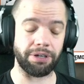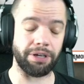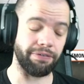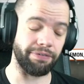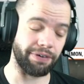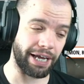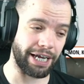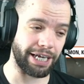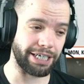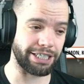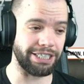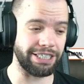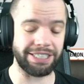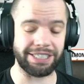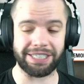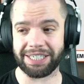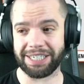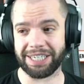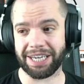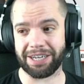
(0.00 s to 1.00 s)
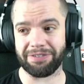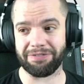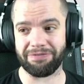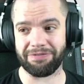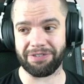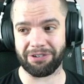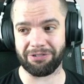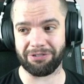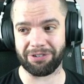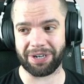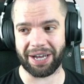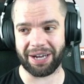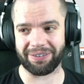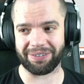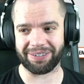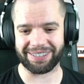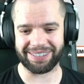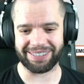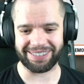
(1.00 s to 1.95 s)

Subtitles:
If I actually sit down and figure it out